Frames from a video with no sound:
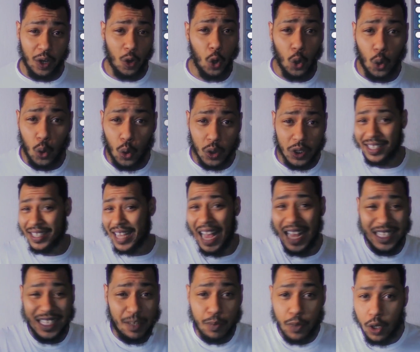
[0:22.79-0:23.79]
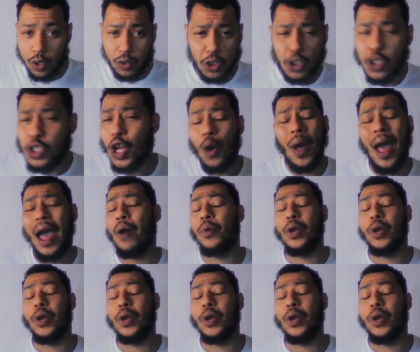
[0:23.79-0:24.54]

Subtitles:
Claws, Asuma, you know how it